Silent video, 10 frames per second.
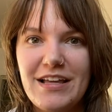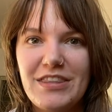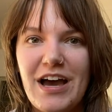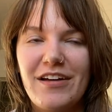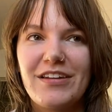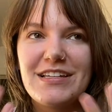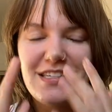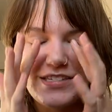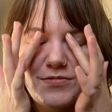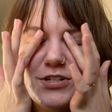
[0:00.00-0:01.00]
The holiday
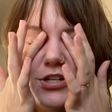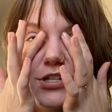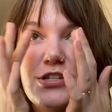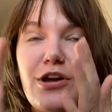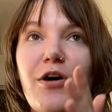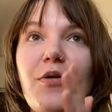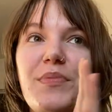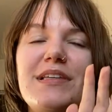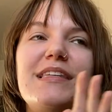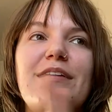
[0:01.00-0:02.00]
season was just so
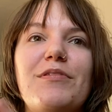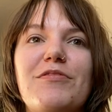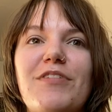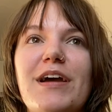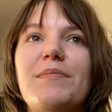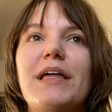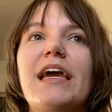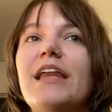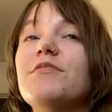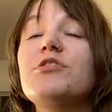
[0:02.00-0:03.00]
busy with family,
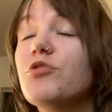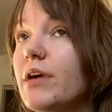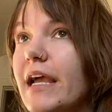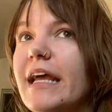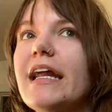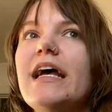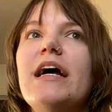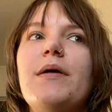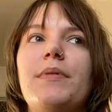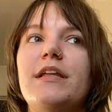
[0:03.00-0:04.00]
and it was great,
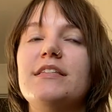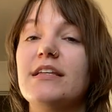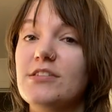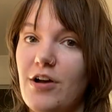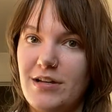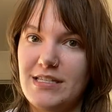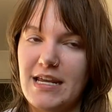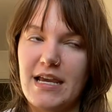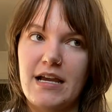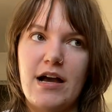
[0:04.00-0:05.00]
but it's
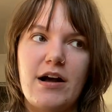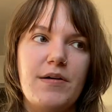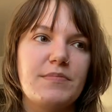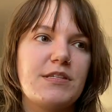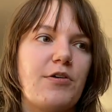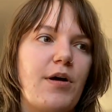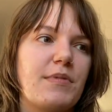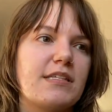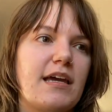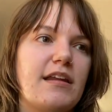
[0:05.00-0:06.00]
exhausting. Um, so I'm
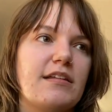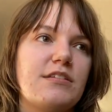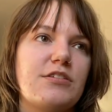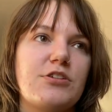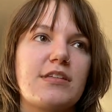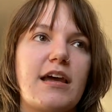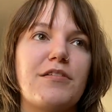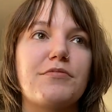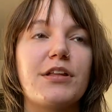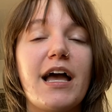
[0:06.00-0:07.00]
excited to just kind
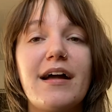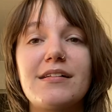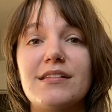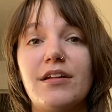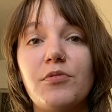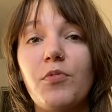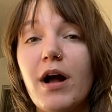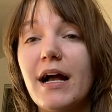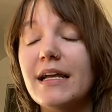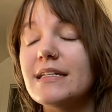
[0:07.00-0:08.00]
of relax and
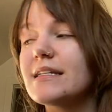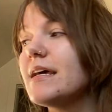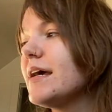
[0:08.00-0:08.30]
unwind,